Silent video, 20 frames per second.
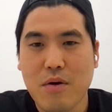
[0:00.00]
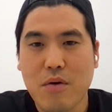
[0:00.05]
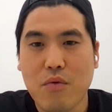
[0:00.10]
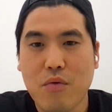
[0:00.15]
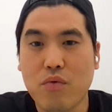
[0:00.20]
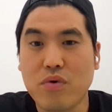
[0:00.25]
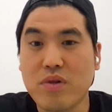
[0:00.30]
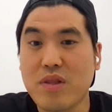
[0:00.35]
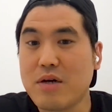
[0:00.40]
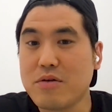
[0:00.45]

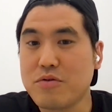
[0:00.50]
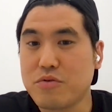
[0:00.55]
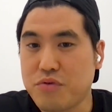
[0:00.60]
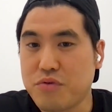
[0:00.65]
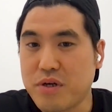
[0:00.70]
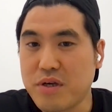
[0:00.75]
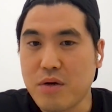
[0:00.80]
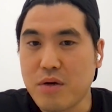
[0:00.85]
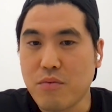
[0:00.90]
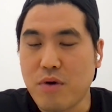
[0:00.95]
Without
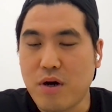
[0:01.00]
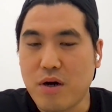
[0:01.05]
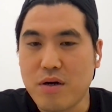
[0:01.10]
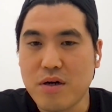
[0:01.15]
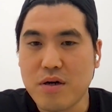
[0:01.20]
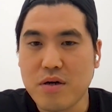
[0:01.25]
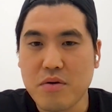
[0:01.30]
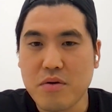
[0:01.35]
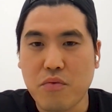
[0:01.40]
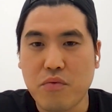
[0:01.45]
drinking
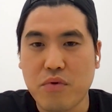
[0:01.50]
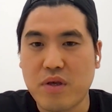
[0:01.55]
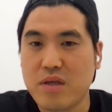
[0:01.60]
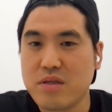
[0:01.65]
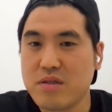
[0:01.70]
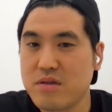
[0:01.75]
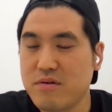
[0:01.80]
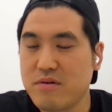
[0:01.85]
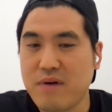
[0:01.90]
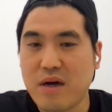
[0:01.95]
water, we can
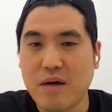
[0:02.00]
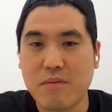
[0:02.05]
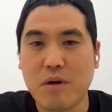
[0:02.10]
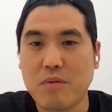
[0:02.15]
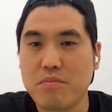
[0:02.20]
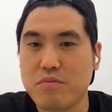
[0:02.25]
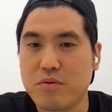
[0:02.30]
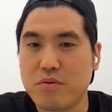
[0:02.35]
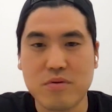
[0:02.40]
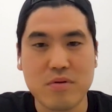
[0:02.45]
survive
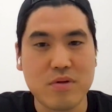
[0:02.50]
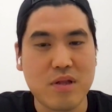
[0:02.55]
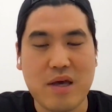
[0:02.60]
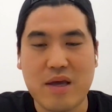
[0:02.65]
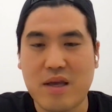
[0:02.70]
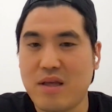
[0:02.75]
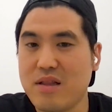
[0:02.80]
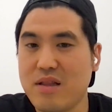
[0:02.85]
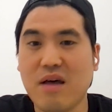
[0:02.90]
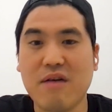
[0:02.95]
up to
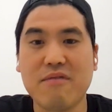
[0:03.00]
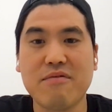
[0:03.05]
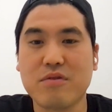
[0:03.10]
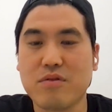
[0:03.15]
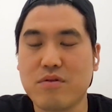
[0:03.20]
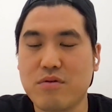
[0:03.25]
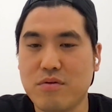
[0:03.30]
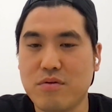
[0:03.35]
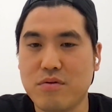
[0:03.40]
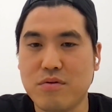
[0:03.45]
like 11
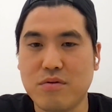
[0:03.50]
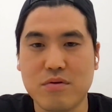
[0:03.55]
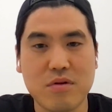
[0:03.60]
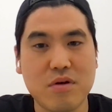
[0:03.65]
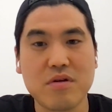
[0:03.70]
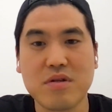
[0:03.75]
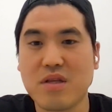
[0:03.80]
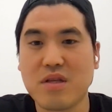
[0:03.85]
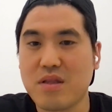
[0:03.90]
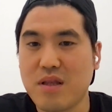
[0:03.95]
to
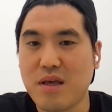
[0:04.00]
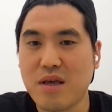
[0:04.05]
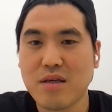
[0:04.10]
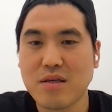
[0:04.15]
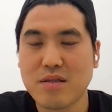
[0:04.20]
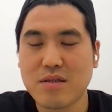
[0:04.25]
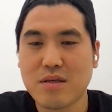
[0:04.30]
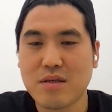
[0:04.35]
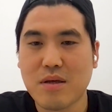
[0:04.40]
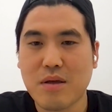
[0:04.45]
13
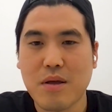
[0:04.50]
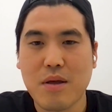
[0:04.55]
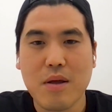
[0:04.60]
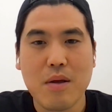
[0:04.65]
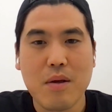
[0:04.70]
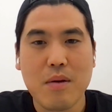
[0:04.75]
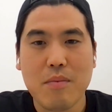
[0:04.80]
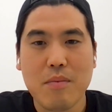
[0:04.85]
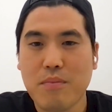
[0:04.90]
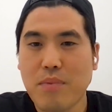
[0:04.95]
days.
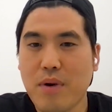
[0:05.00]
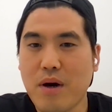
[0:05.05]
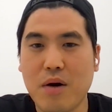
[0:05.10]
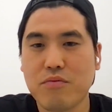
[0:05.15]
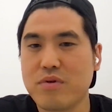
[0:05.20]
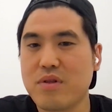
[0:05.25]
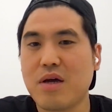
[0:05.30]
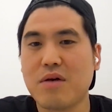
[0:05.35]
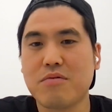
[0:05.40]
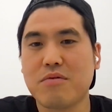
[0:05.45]
But
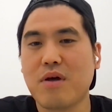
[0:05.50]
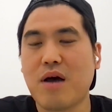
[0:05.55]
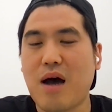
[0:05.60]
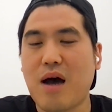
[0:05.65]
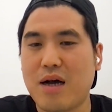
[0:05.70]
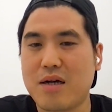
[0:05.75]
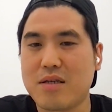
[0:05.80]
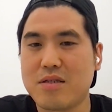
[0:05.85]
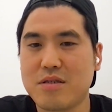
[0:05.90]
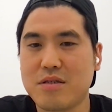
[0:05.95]
without the
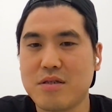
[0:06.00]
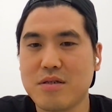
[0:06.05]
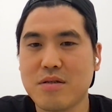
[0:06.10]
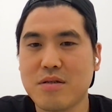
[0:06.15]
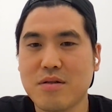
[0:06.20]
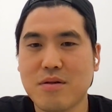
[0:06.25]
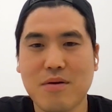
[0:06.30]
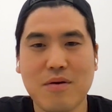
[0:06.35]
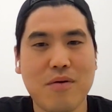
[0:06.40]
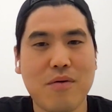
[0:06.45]
oxygen,
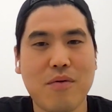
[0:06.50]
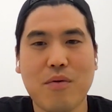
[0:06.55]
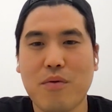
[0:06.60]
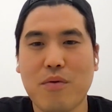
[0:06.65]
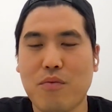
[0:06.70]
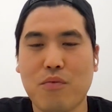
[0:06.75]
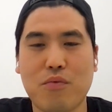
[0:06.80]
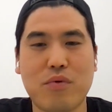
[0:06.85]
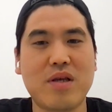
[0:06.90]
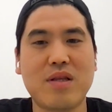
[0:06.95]

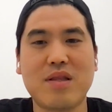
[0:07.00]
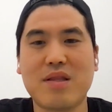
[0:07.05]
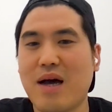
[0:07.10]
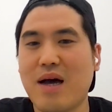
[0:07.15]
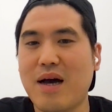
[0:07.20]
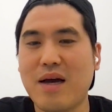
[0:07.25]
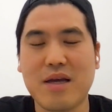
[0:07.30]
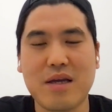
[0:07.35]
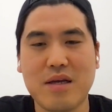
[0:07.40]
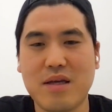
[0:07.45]
we
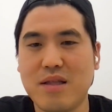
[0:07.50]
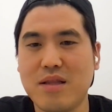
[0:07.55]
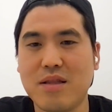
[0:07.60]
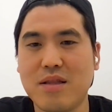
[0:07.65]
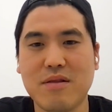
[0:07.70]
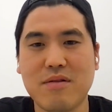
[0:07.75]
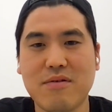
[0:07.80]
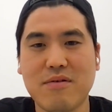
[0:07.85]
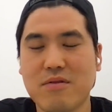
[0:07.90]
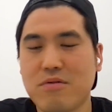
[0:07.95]
die
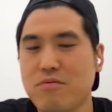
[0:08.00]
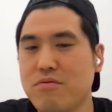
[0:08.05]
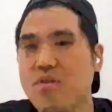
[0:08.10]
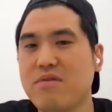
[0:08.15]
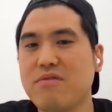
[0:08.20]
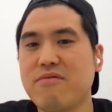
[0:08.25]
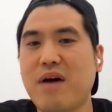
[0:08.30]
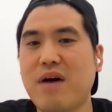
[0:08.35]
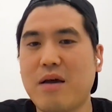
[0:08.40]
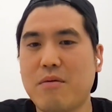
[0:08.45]
in three to
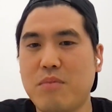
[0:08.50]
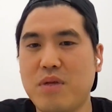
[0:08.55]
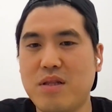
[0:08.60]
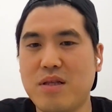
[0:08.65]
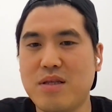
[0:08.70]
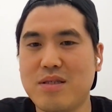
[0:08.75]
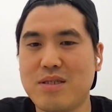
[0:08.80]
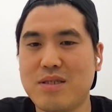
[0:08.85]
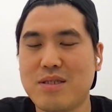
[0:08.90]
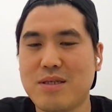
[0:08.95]
five
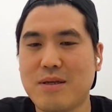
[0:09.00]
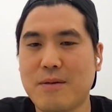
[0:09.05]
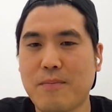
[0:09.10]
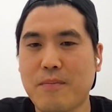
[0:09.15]
minutes.